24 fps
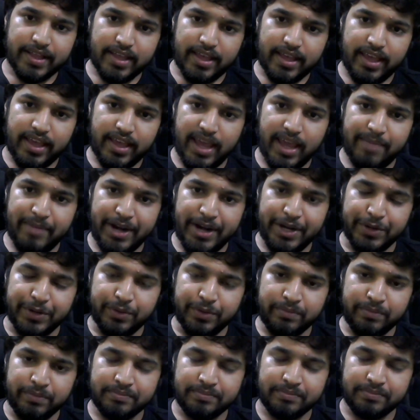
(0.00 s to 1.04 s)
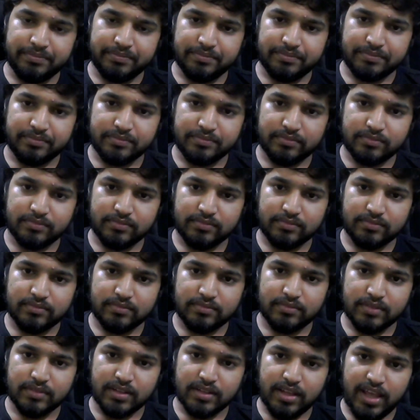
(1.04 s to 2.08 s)
A by 2.
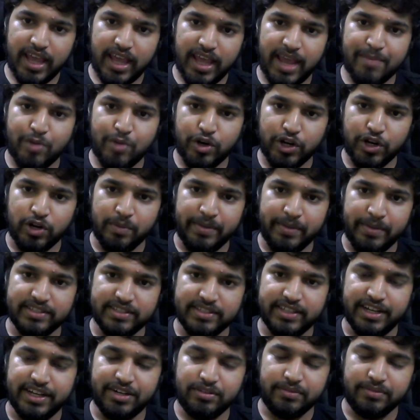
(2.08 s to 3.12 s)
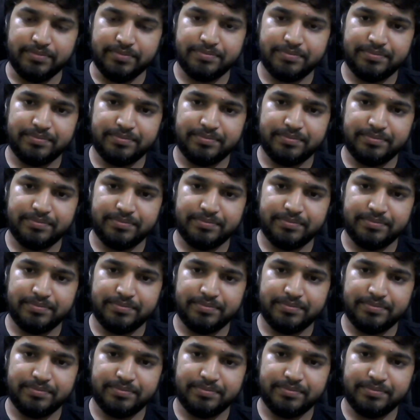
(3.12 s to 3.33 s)
A modulo B is there, no?